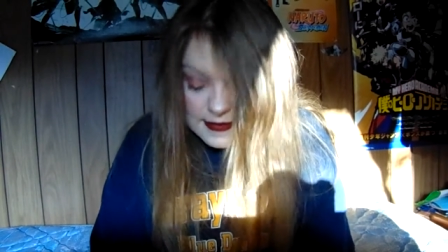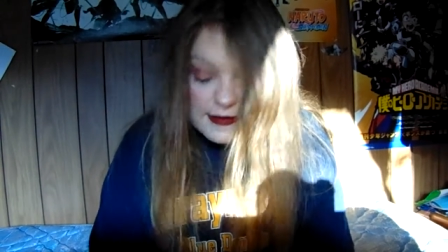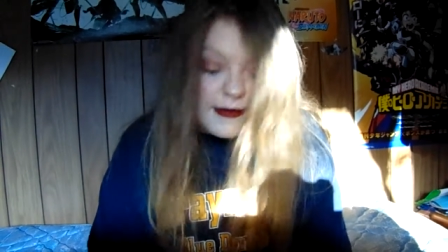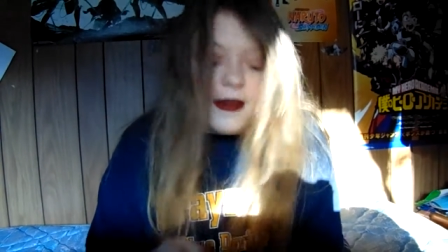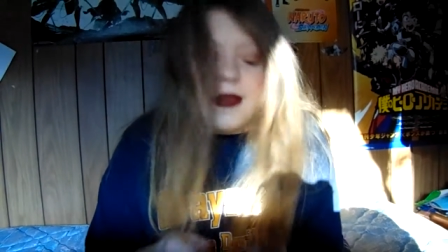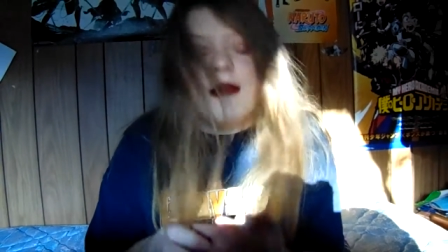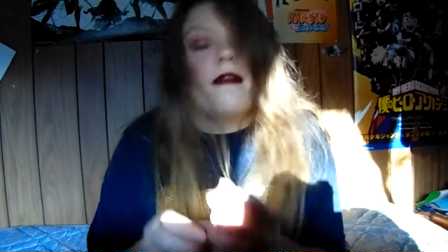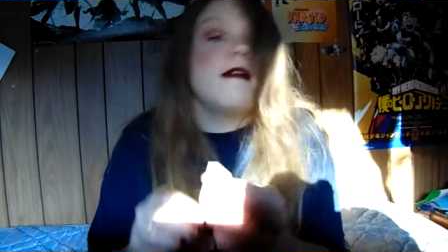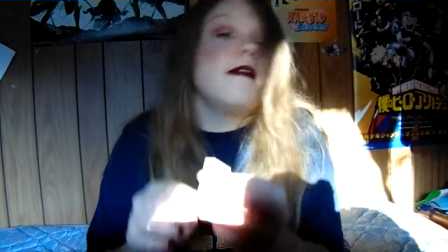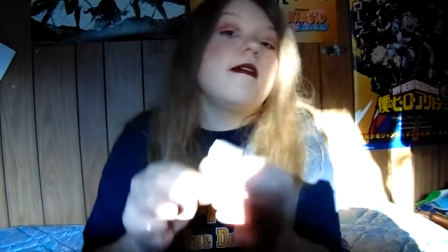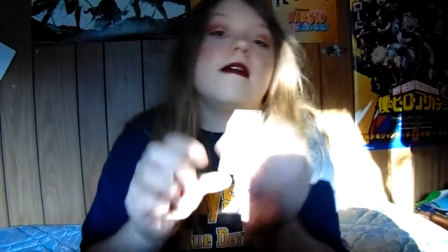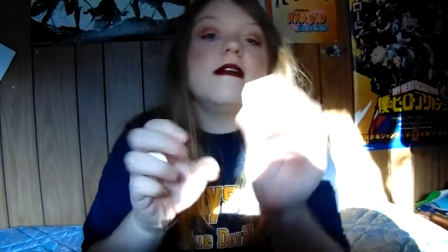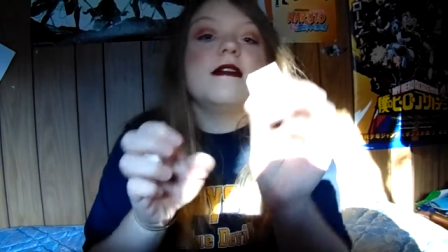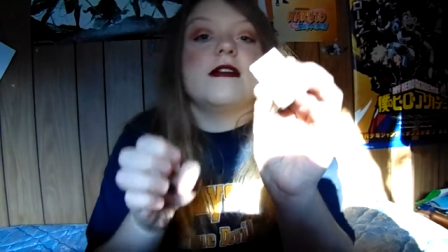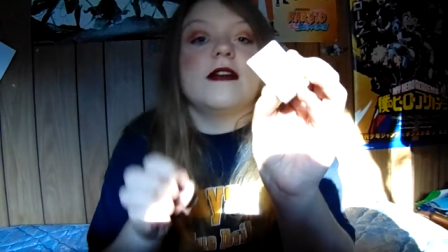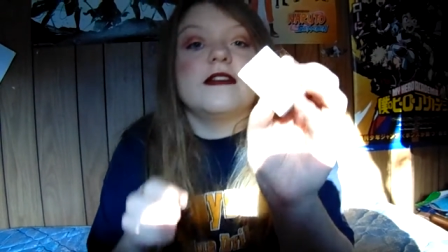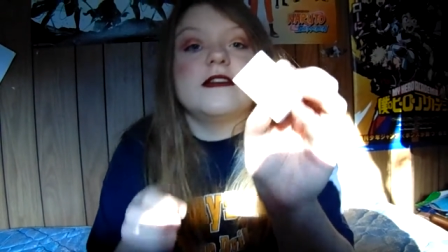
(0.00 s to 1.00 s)
Okay,
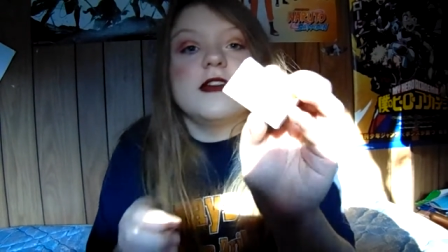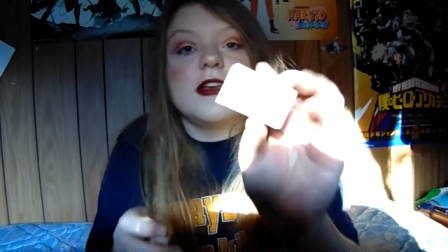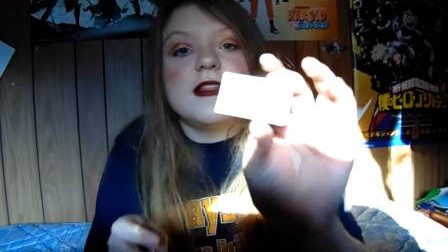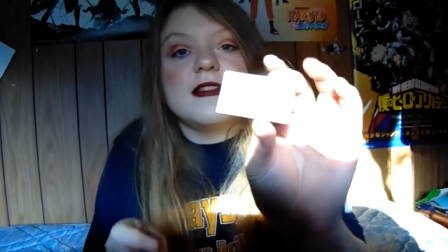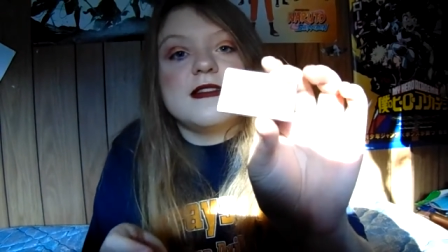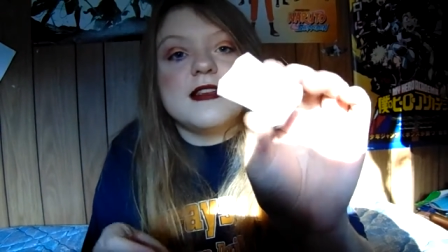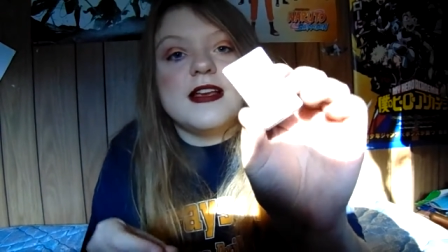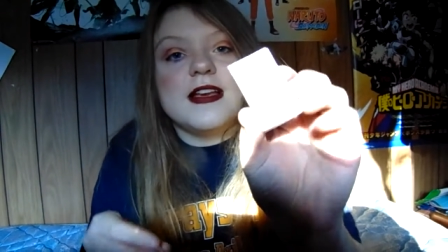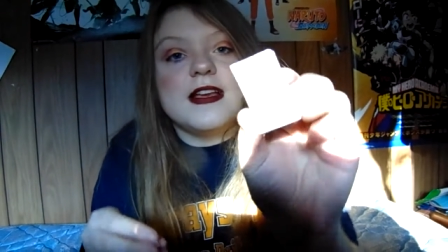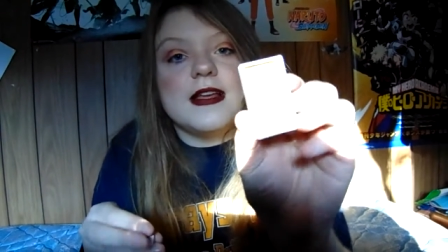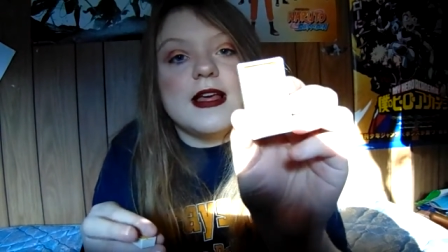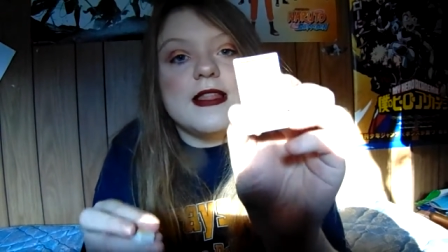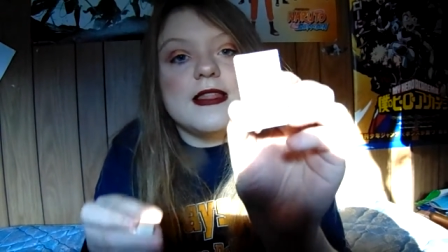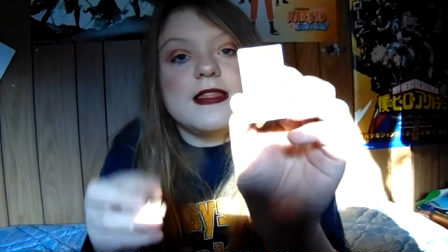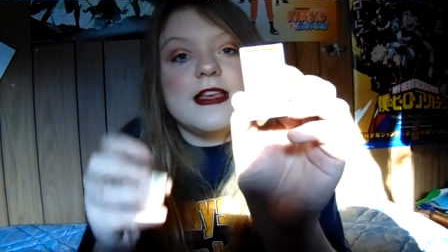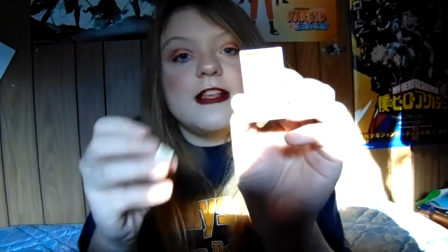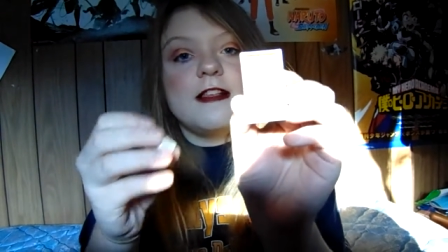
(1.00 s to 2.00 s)
so as you can see,
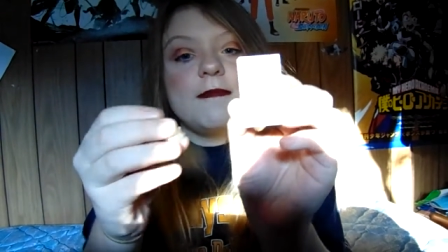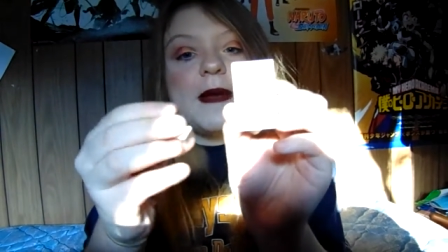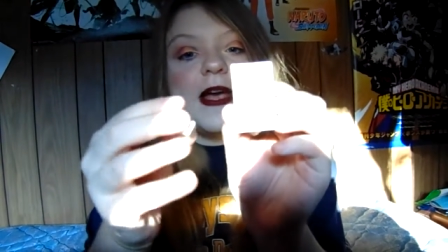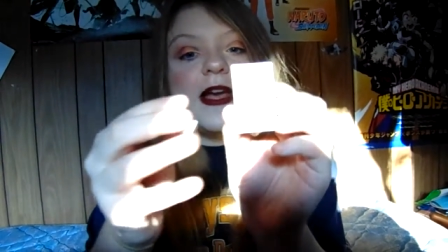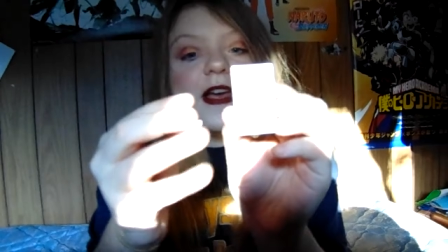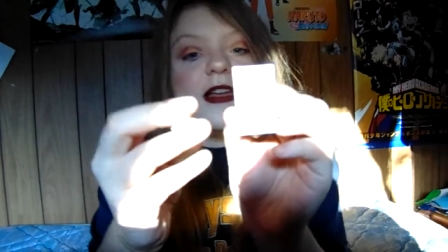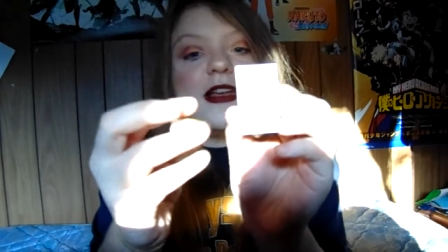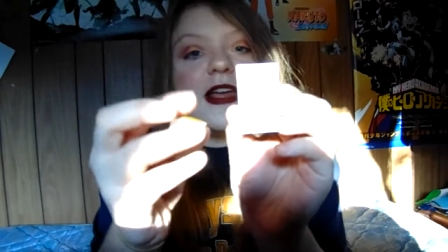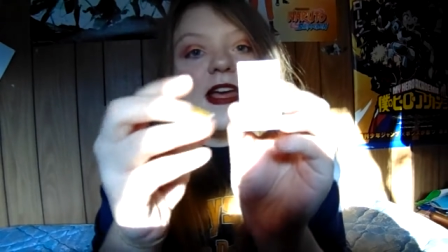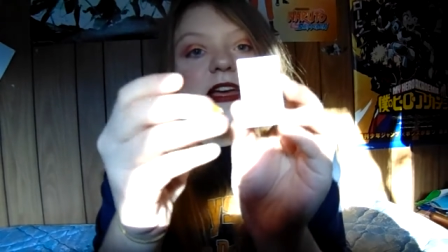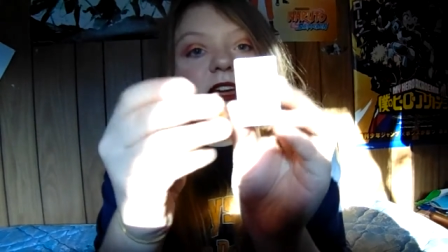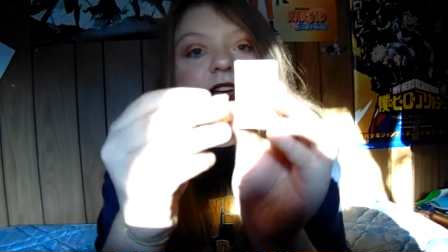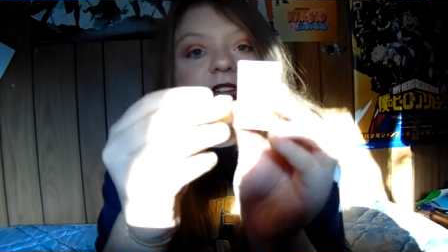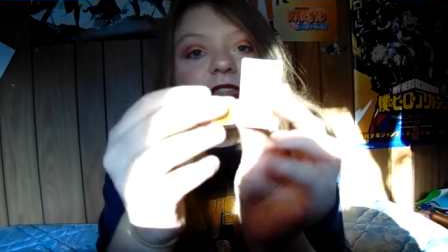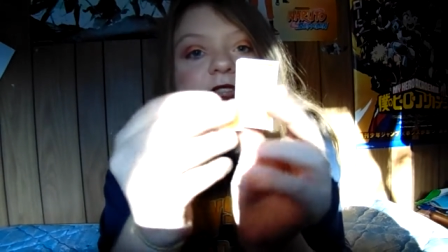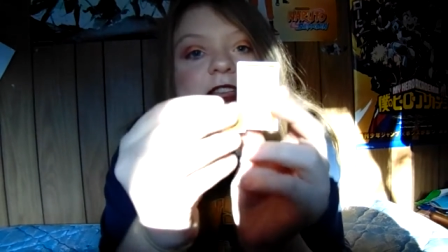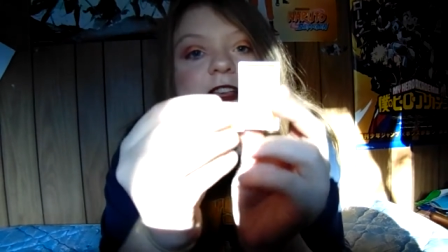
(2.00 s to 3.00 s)
this pan
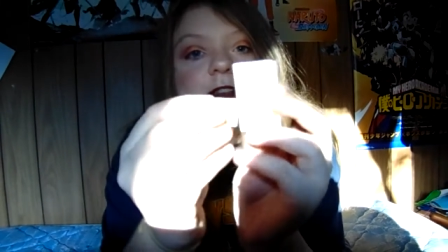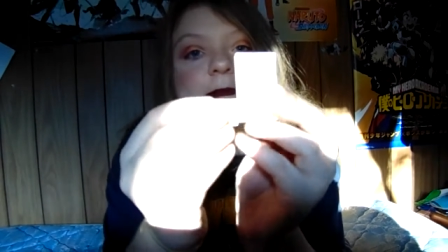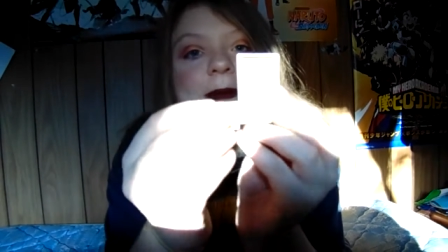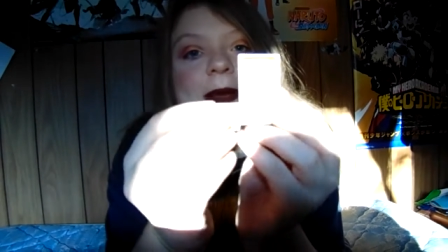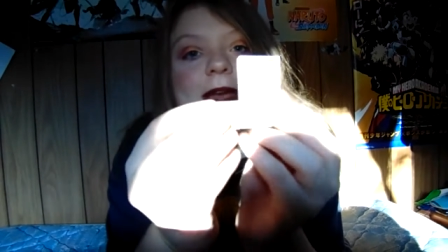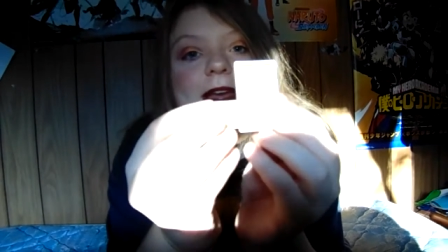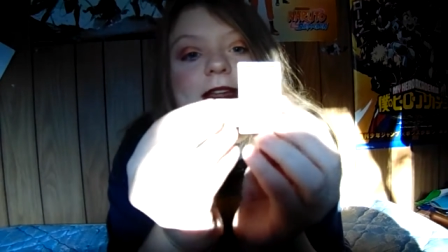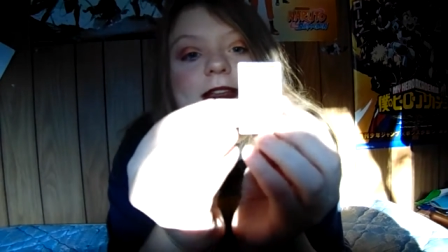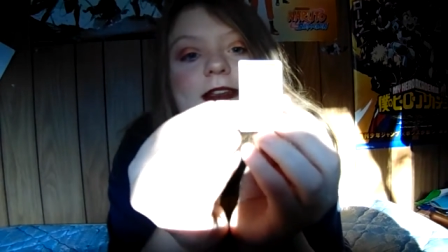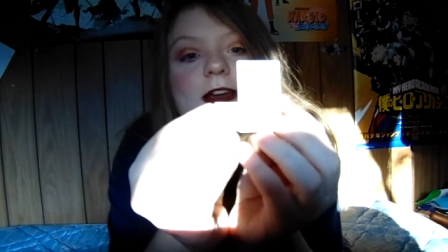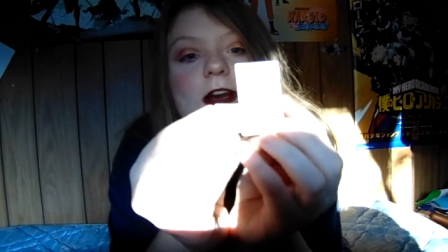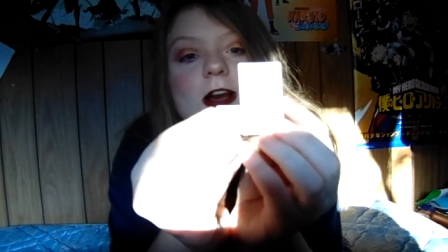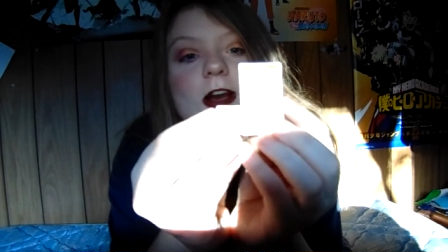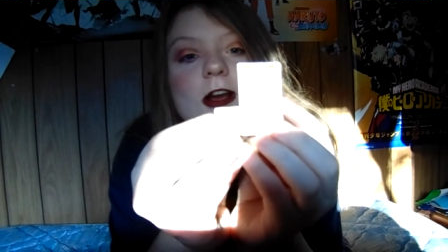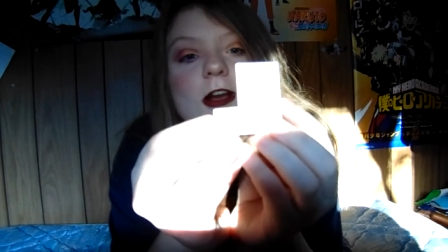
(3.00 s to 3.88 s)
and this pan